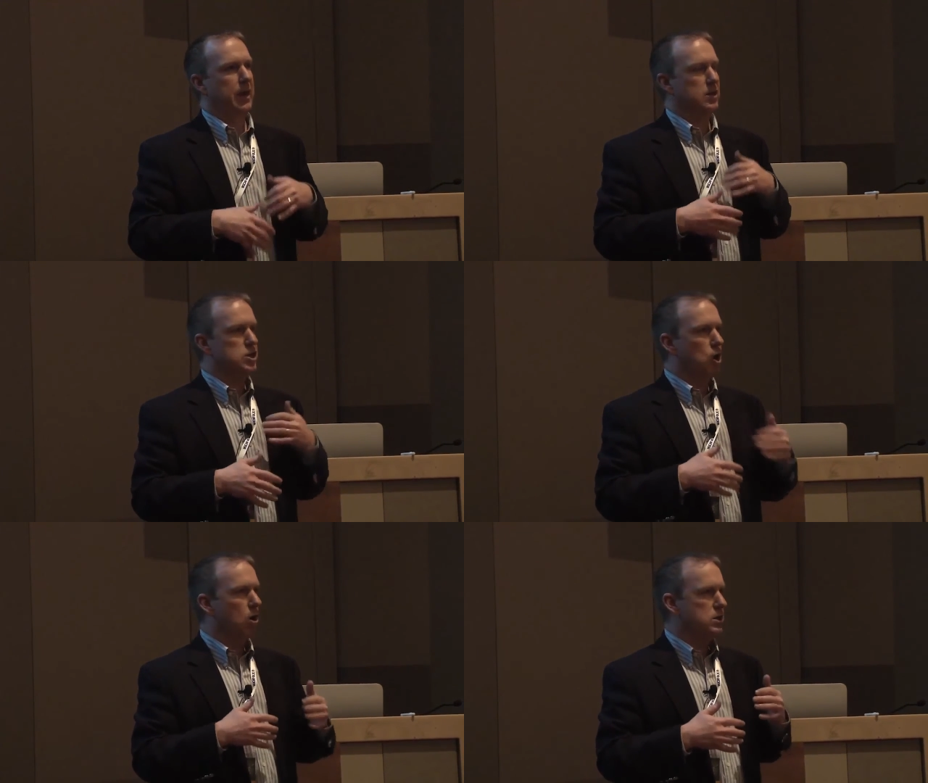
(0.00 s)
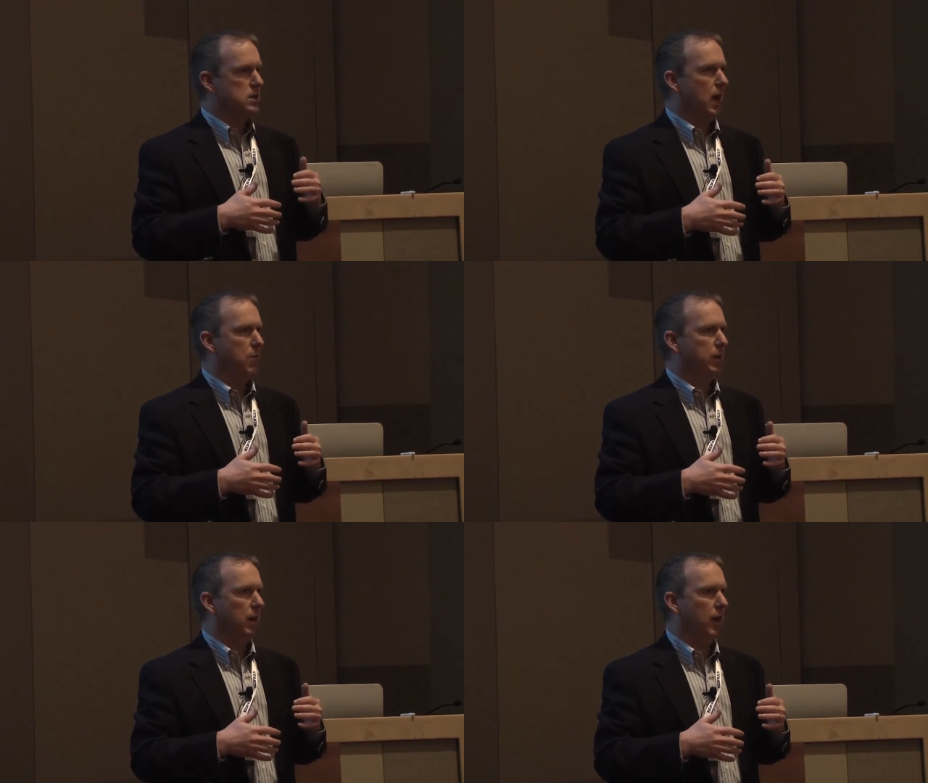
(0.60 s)
they could start to
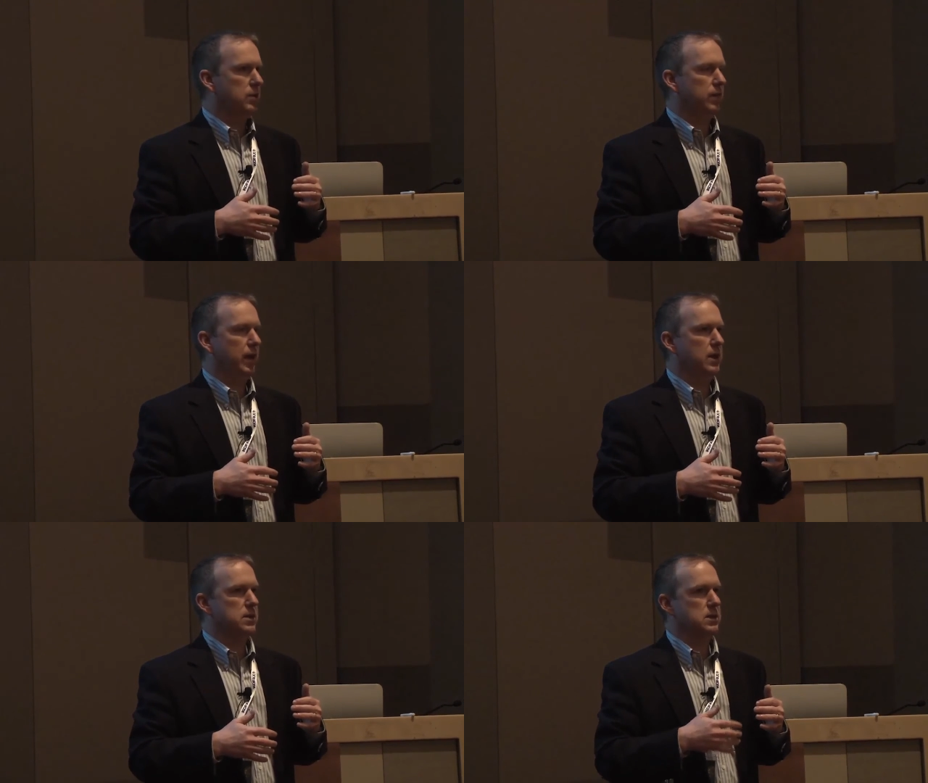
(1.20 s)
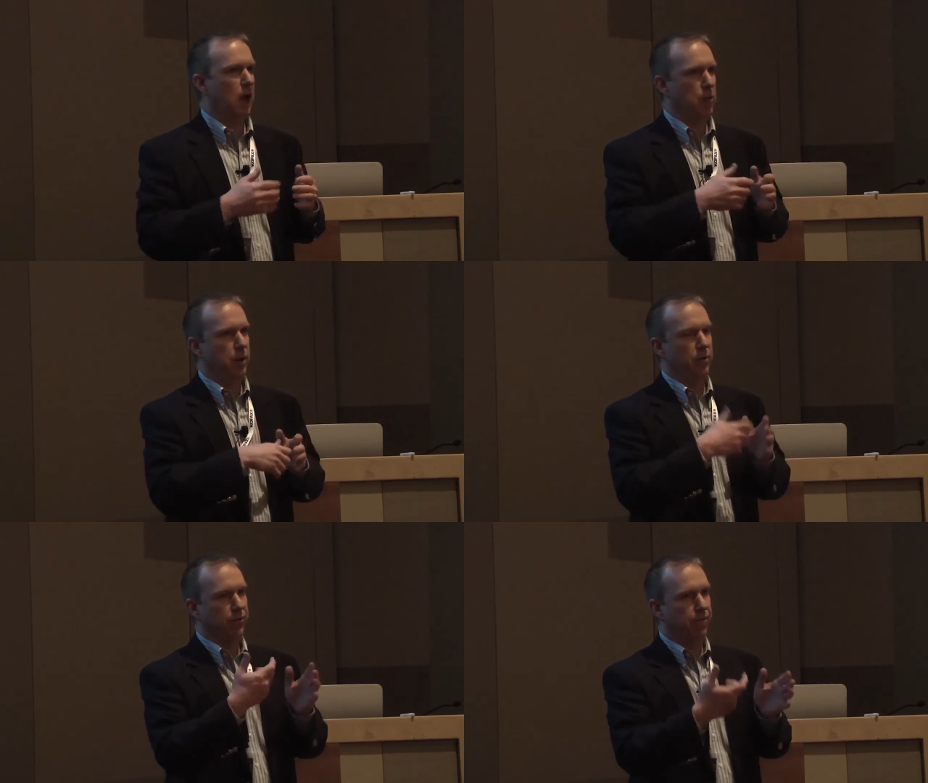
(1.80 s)
type a classification type
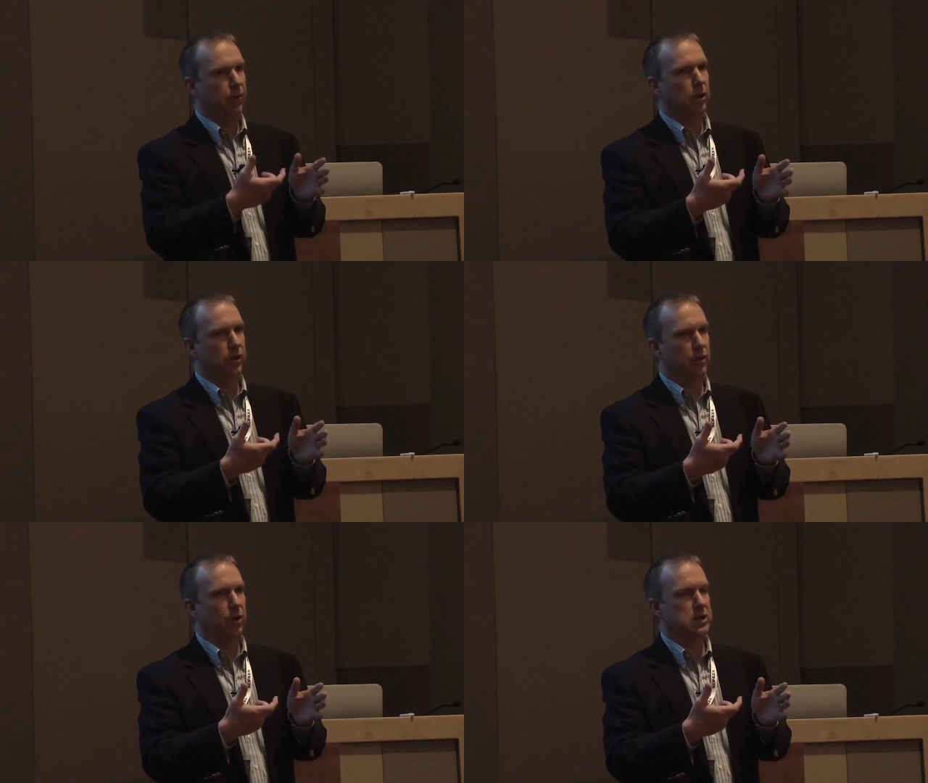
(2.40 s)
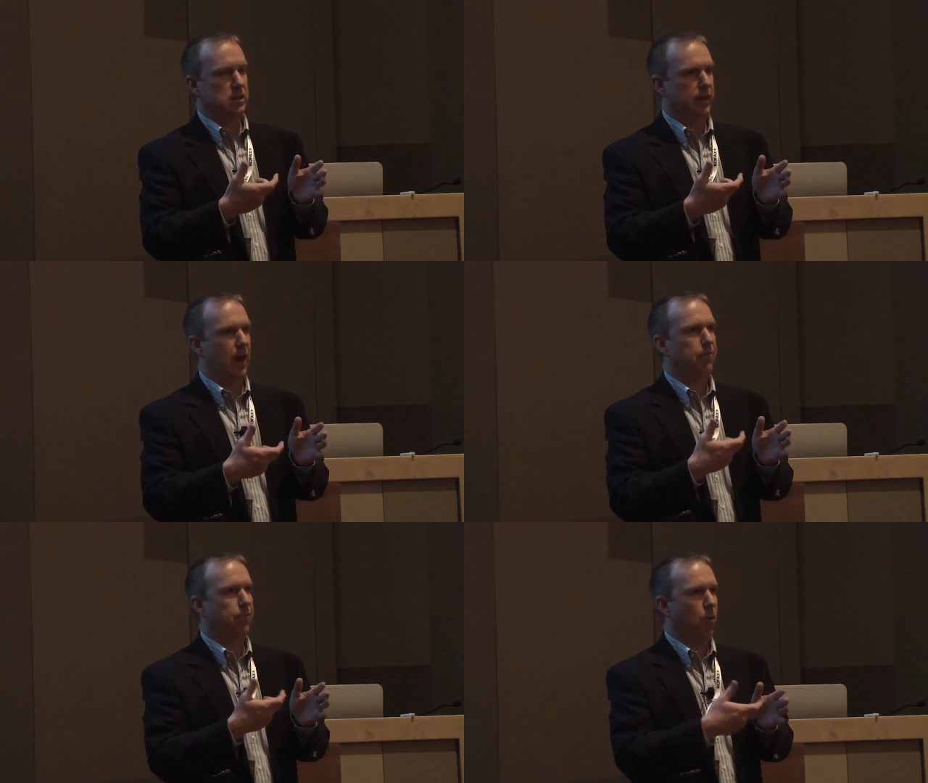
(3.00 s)
and it would fill in the rest of
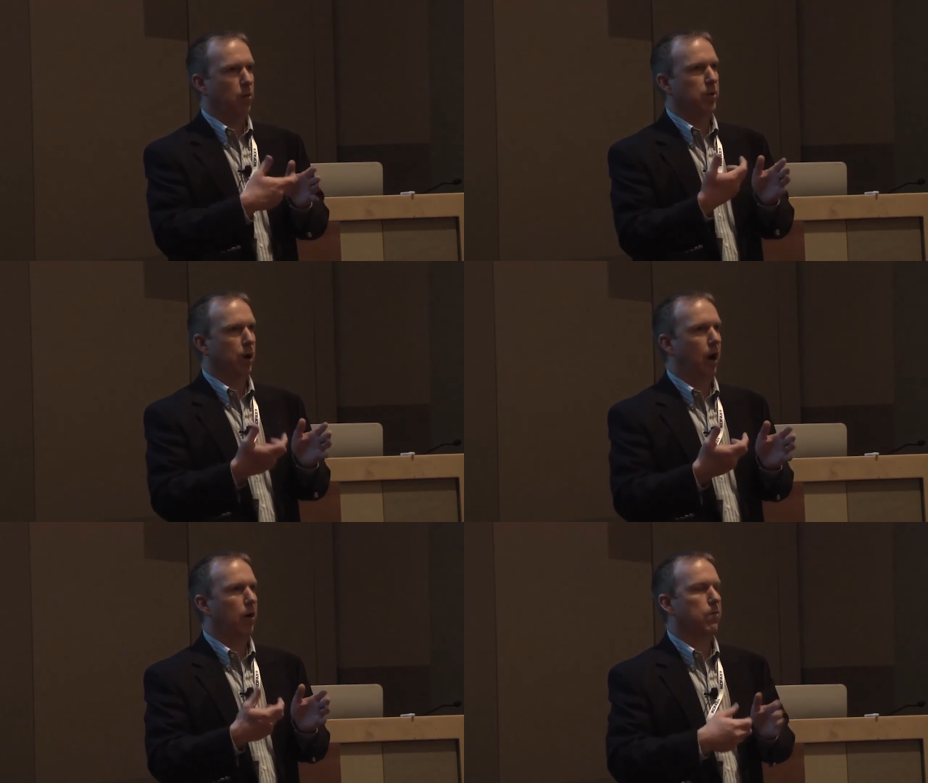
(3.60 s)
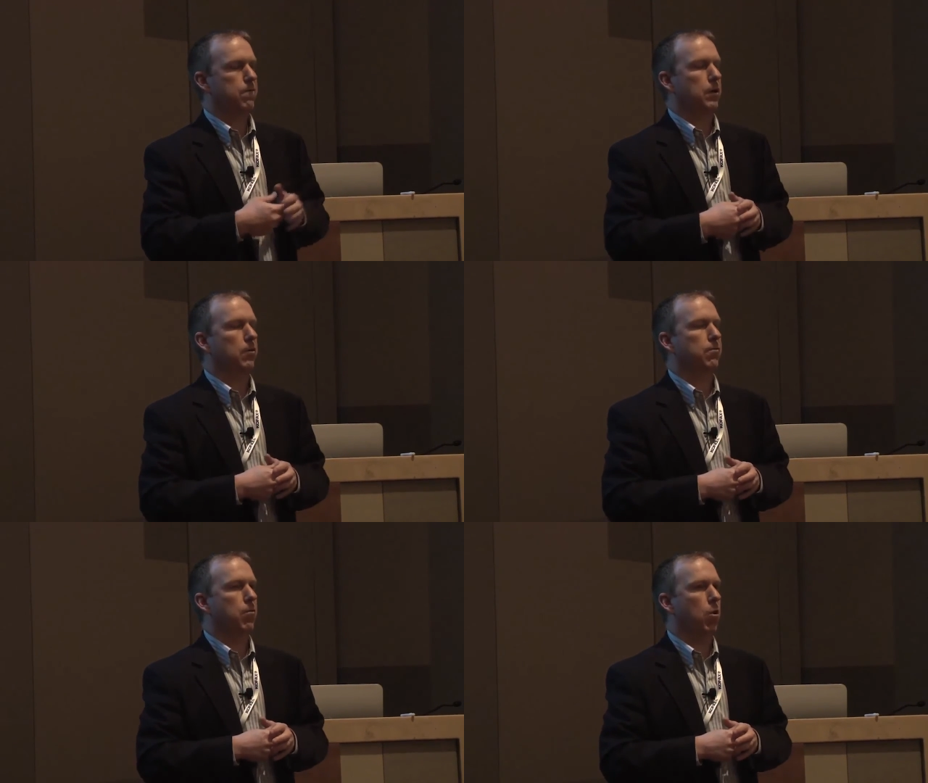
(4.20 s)
that form, it would autofill
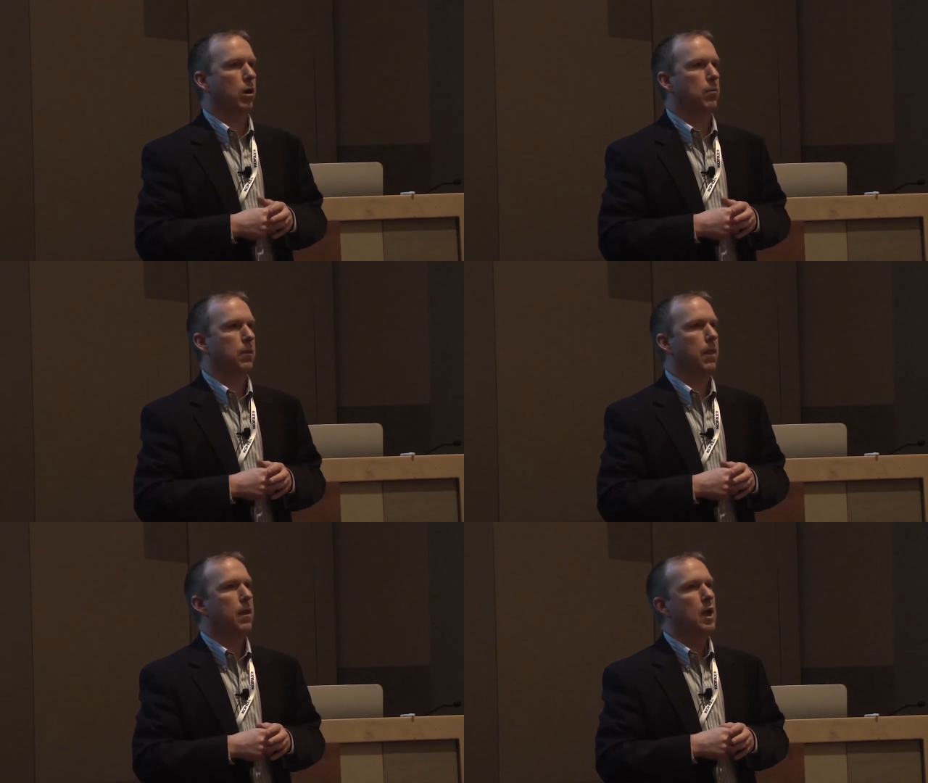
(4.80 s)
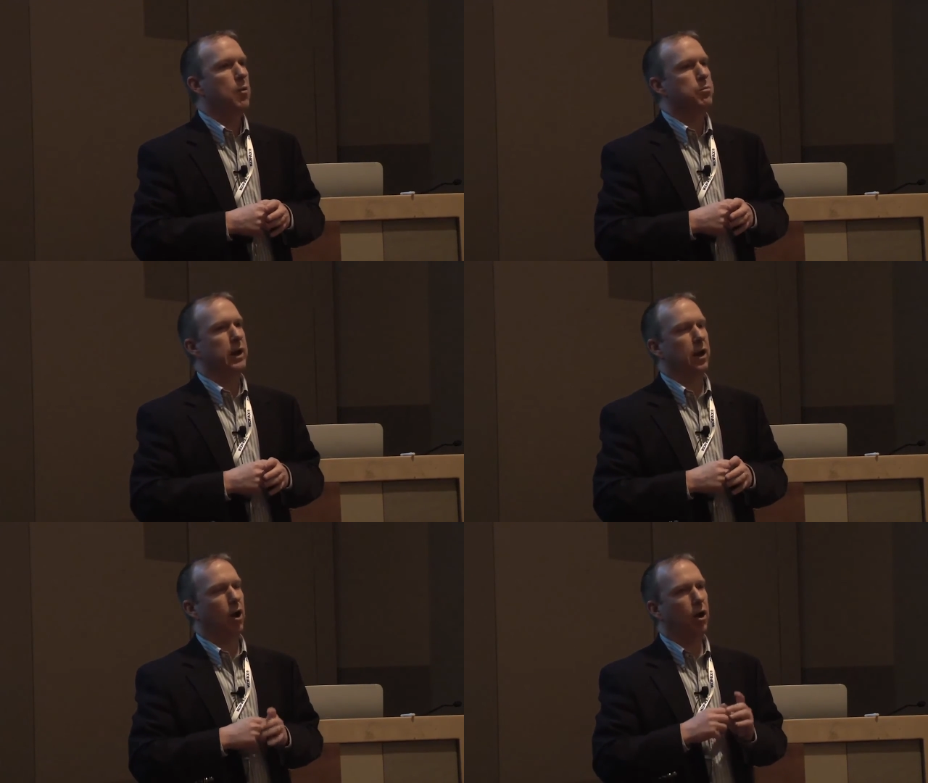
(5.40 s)
it for them.
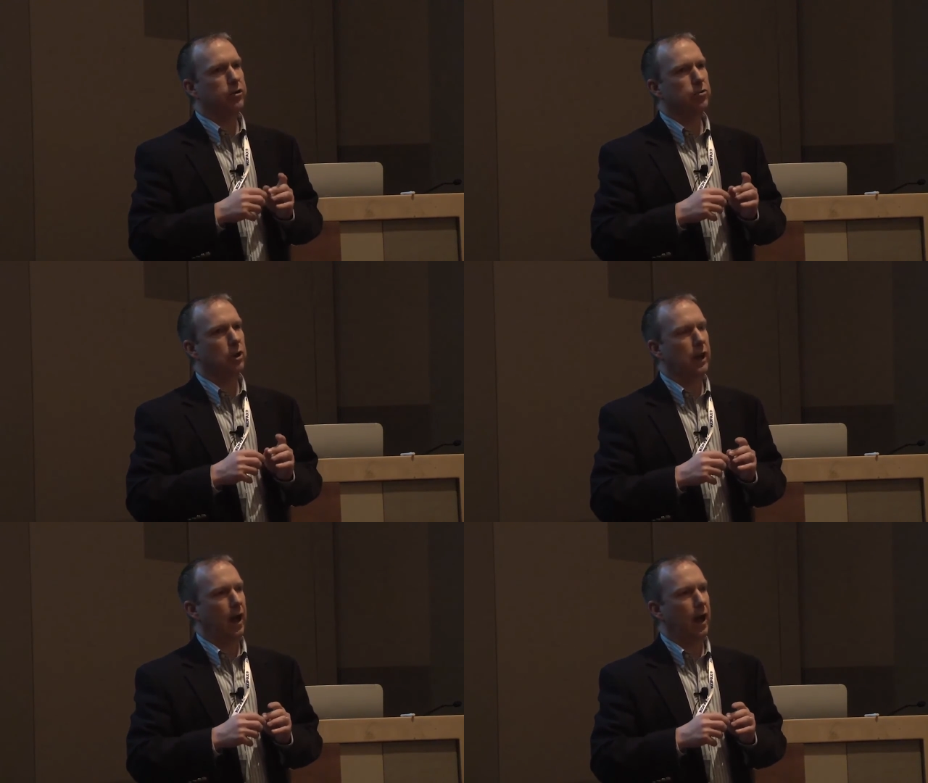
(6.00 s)
But it also